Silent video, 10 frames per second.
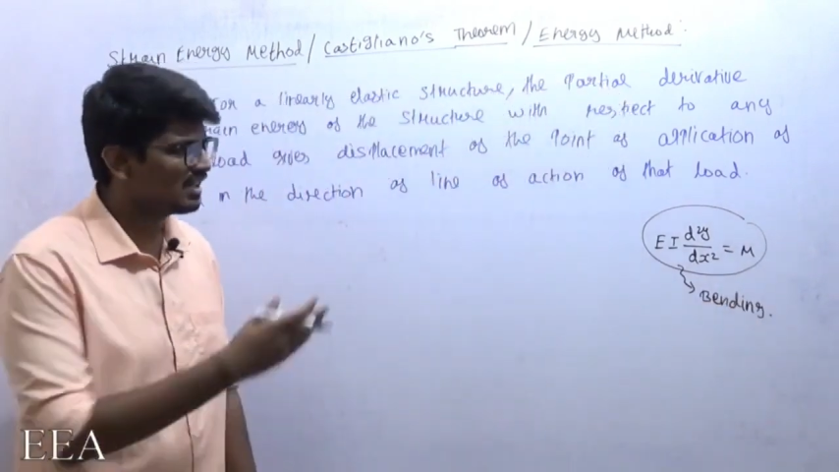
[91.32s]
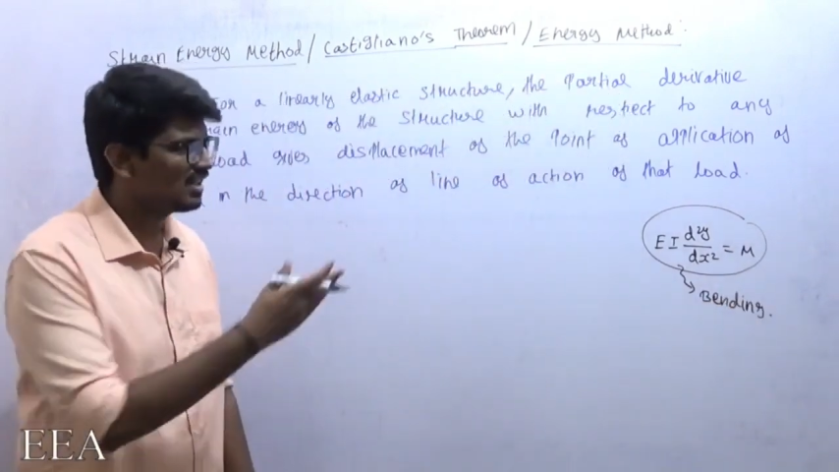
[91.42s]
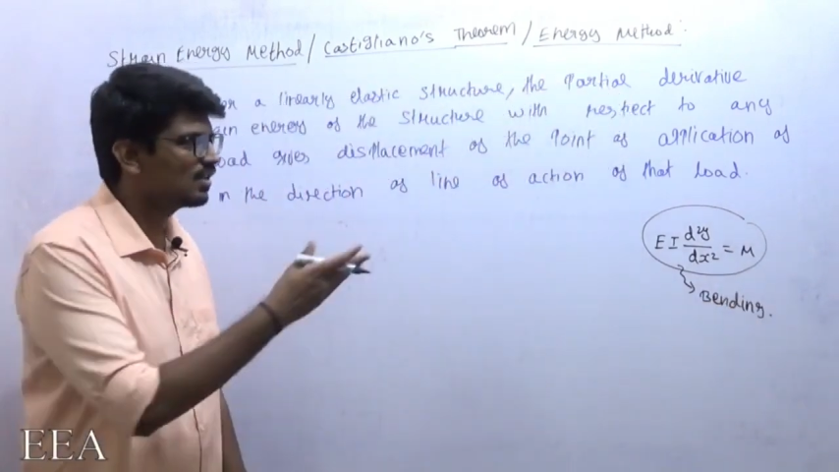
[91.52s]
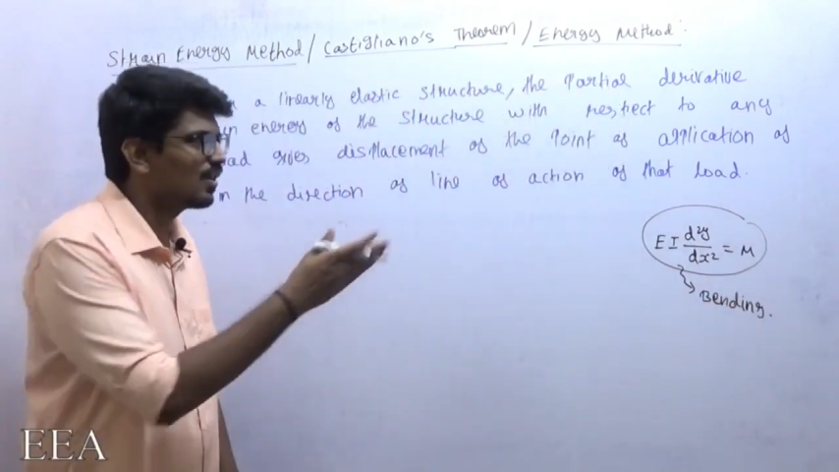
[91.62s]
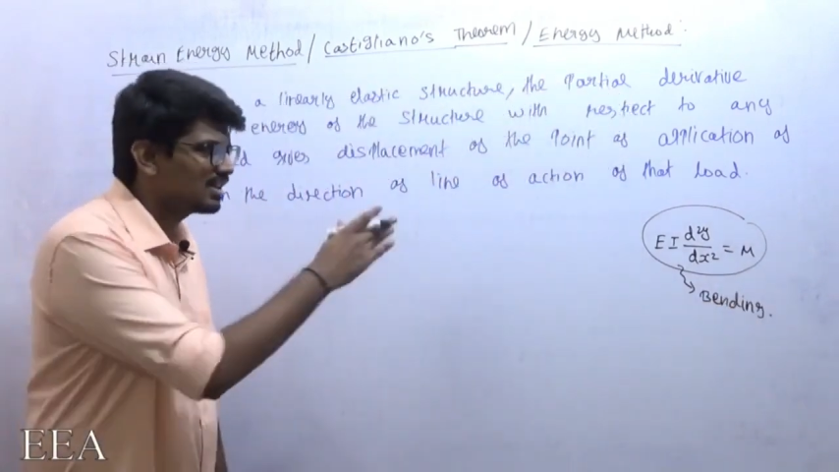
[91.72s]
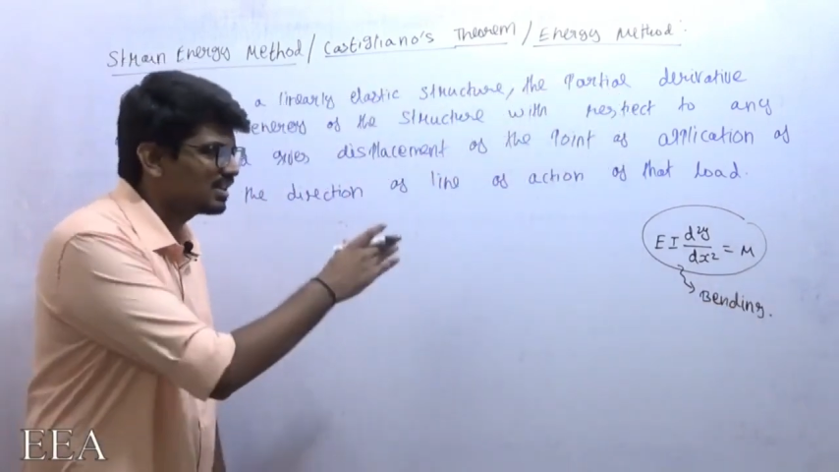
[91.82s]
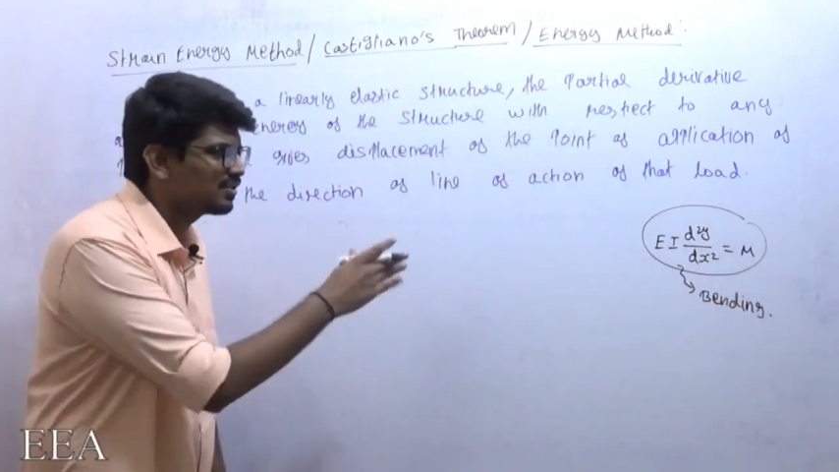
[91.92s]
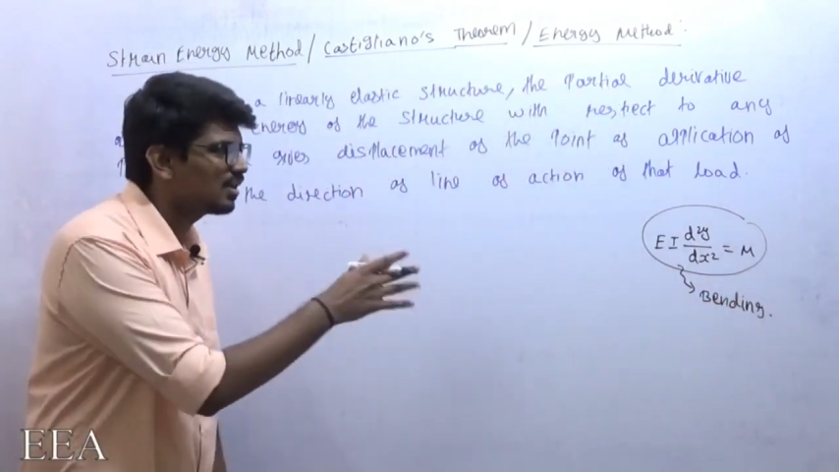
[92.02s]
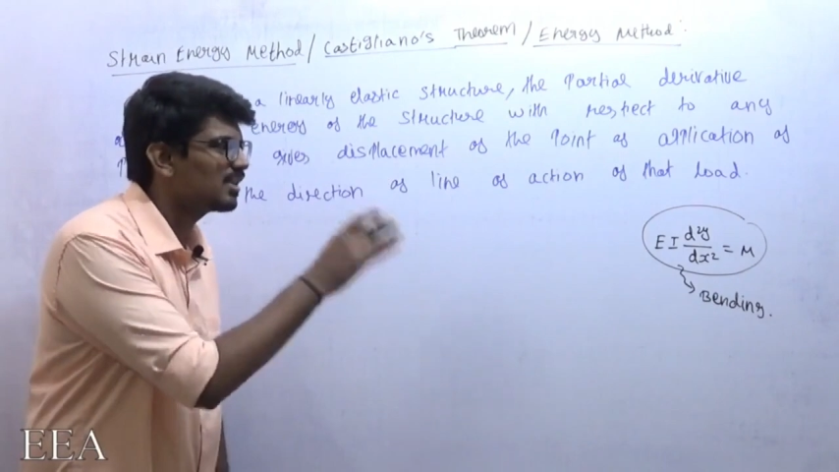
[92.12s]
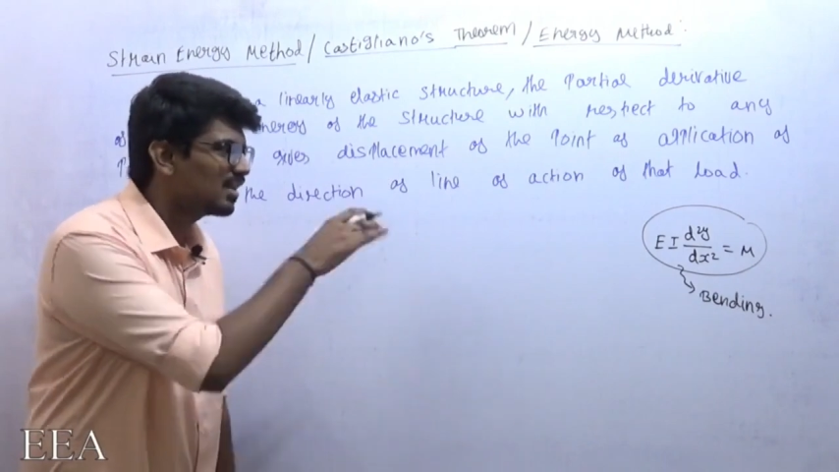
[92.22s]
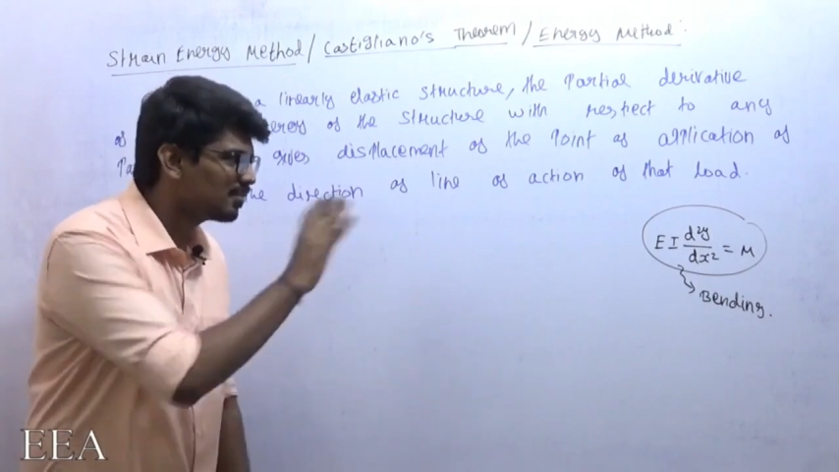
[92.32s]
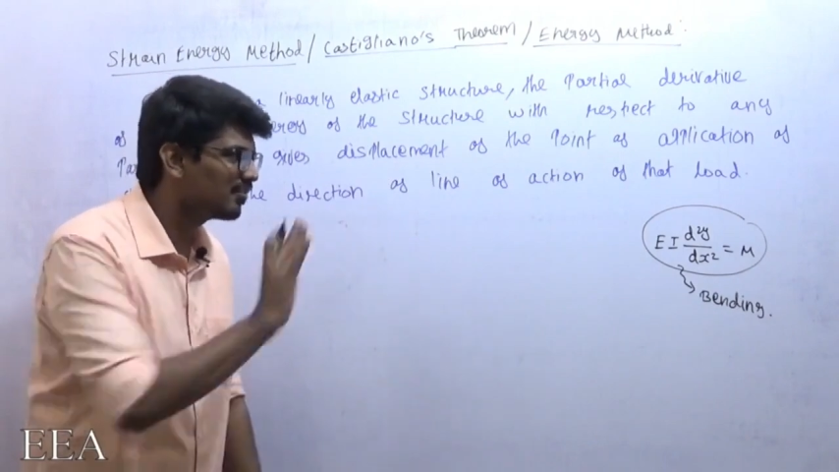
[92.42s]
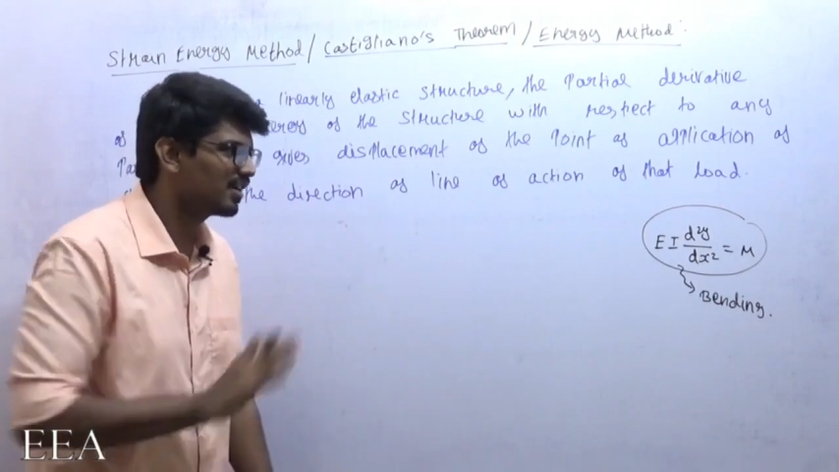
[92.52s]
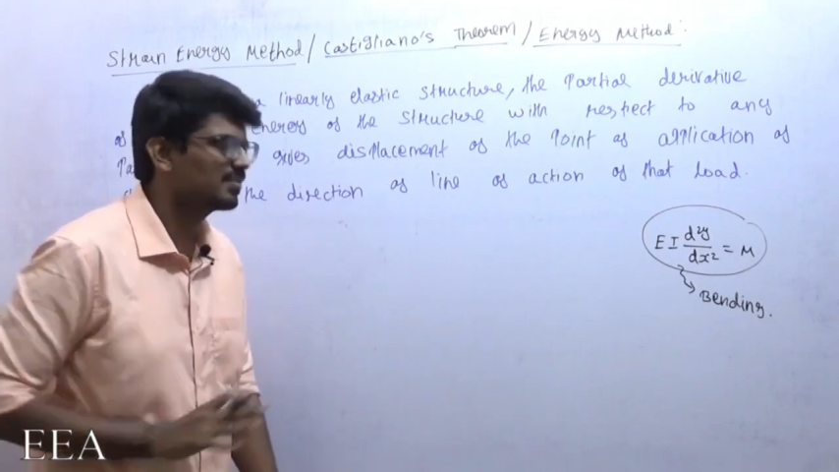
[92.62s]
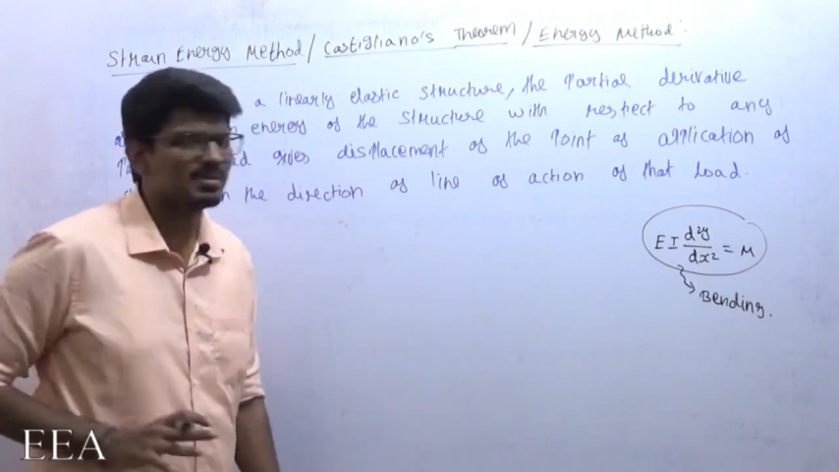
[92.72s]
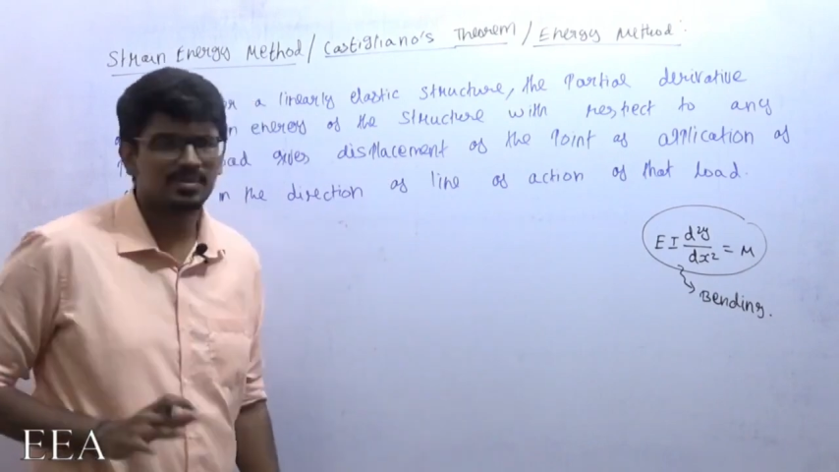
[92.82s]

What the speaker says: got this formula from the